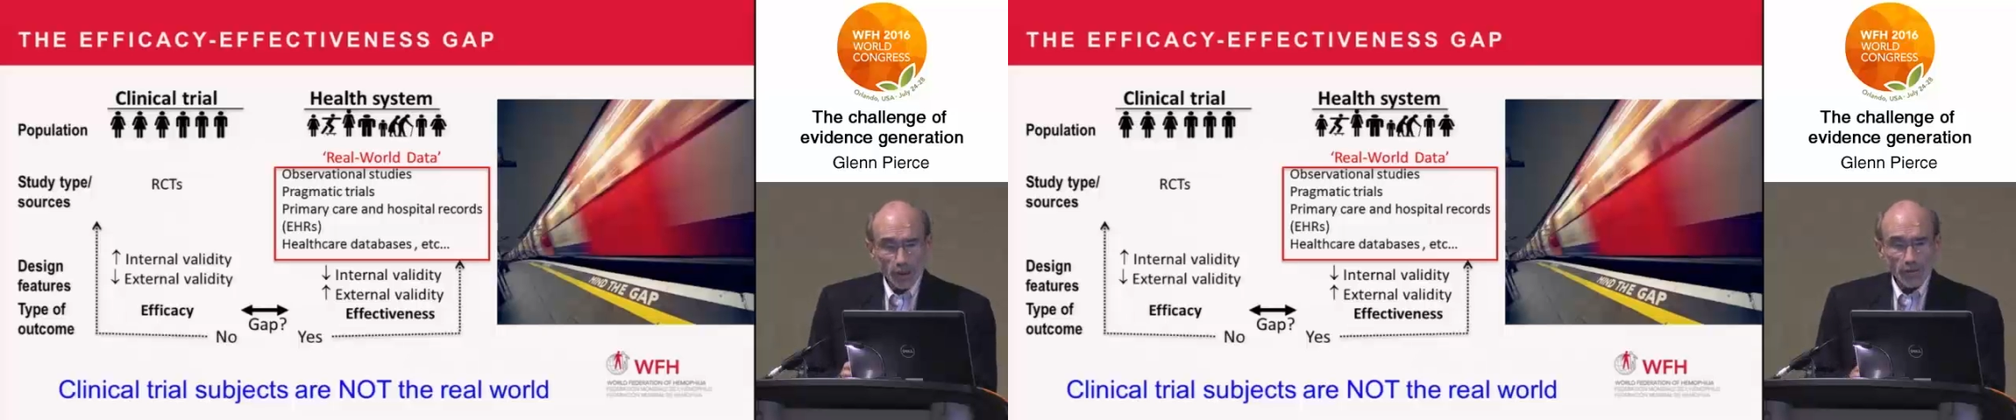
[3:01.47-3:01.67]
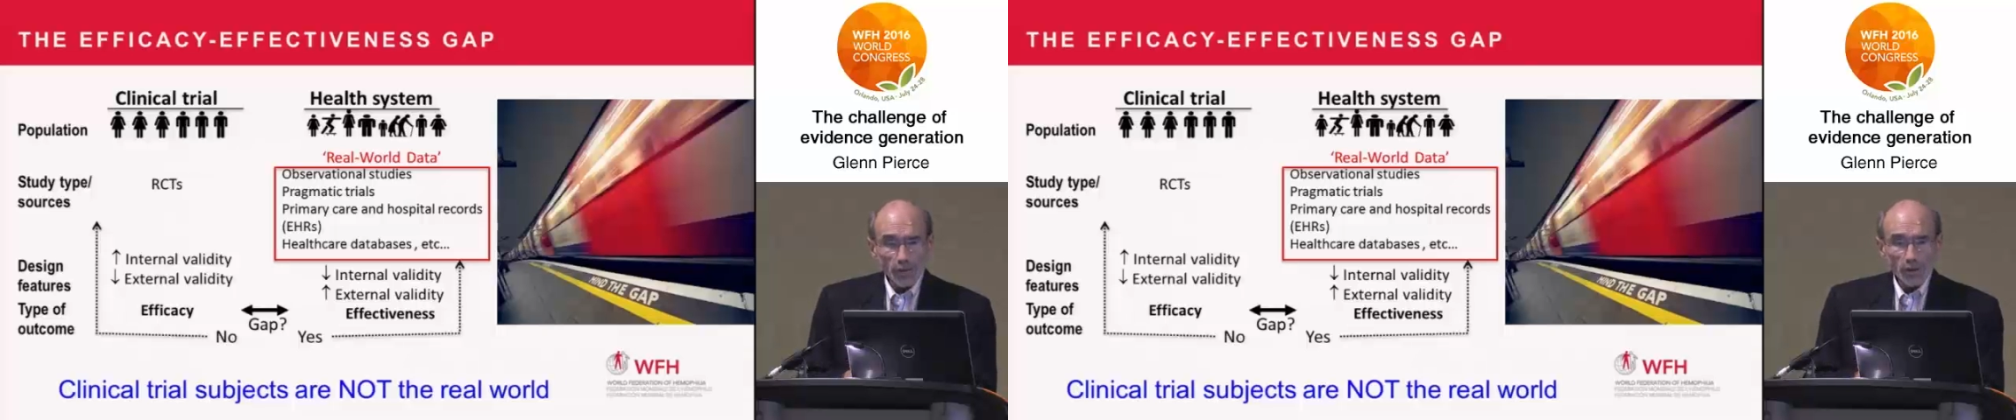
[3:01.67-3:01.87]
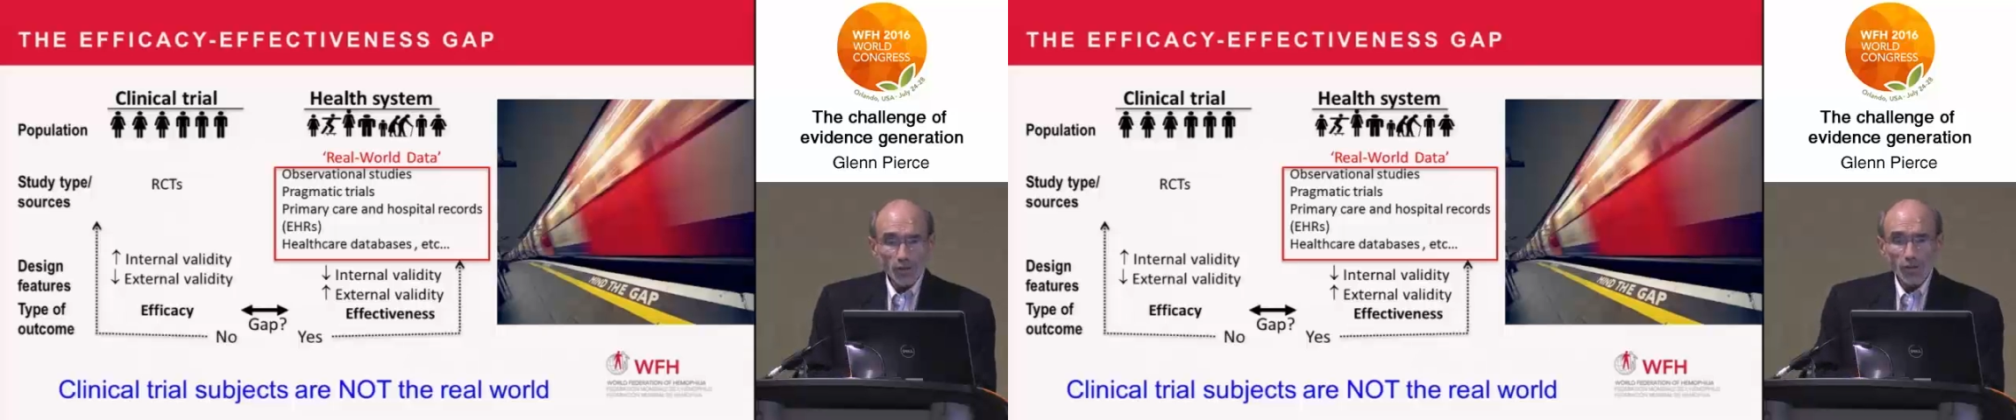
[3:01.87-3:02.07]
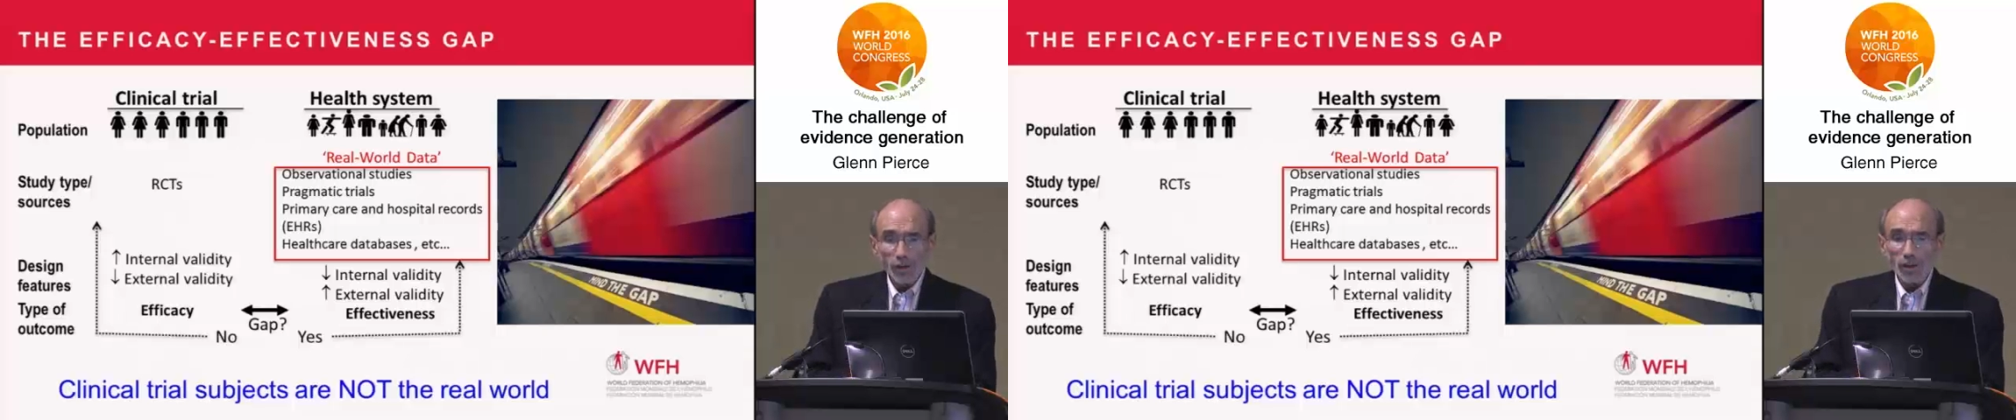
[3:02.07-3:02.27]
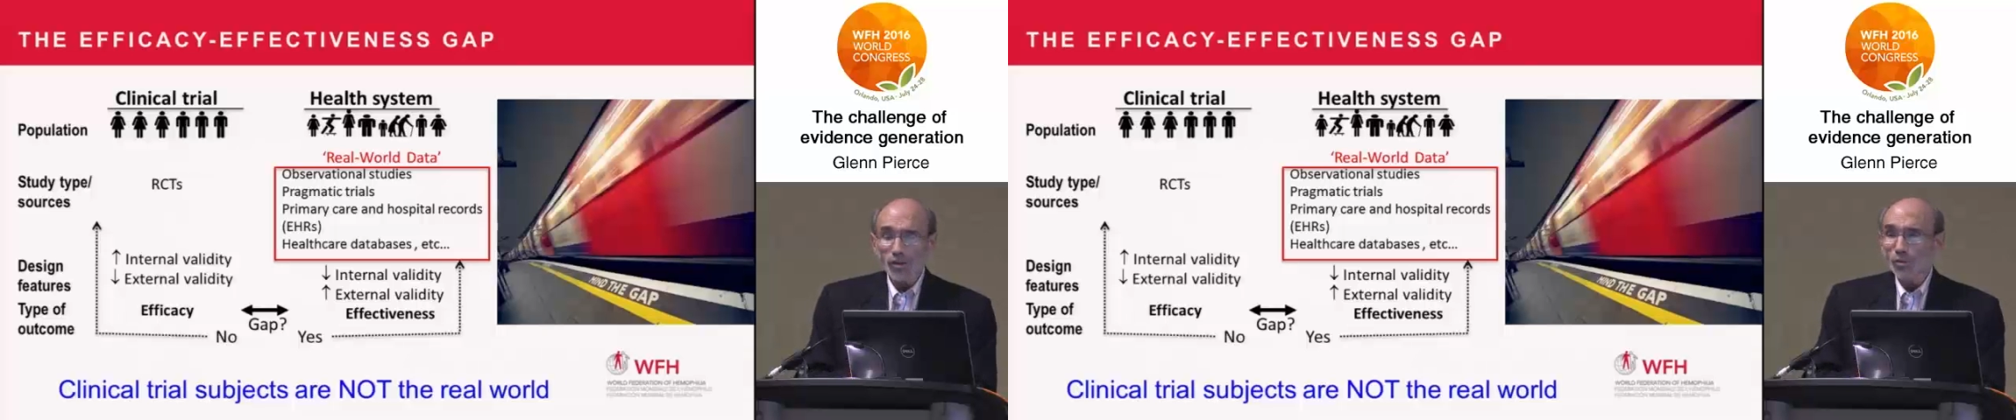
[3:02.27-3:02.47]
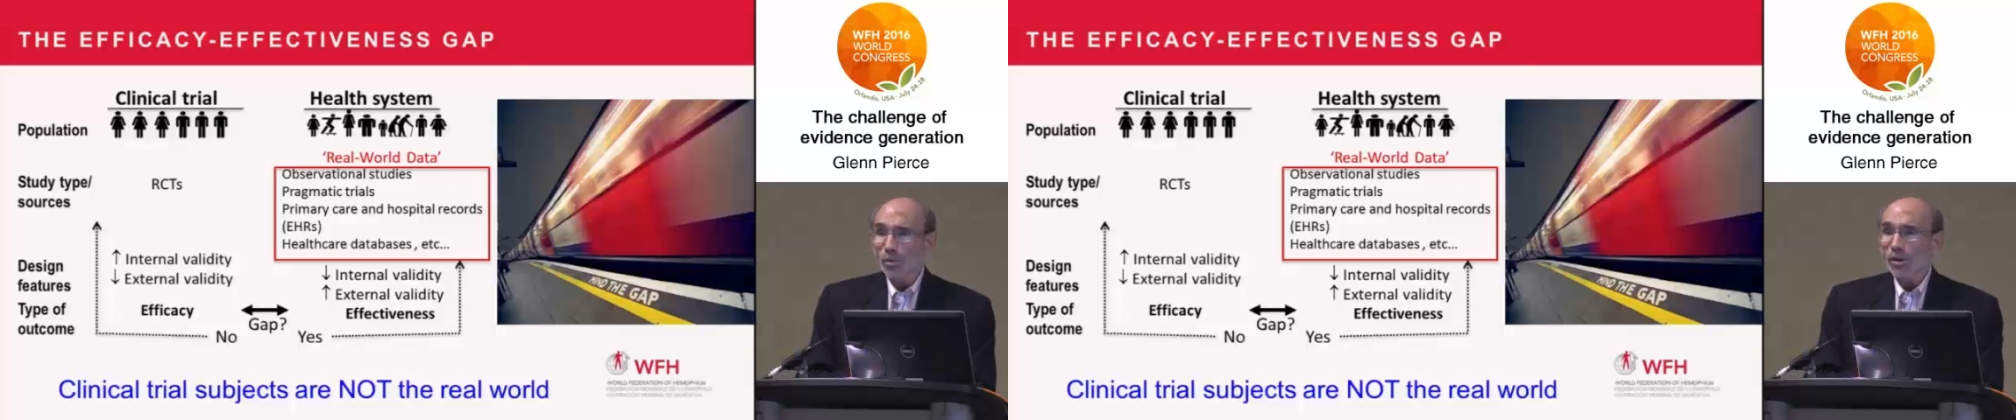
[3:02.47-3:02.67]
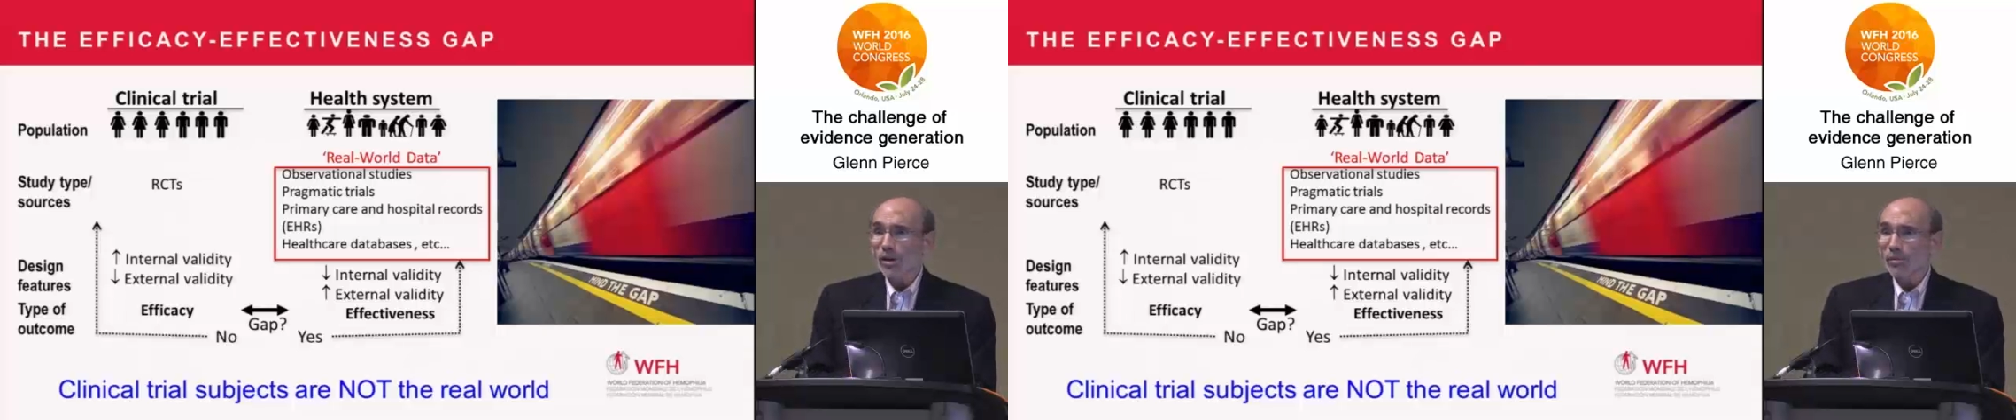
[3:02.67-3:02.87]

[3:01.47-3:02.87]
evidence is really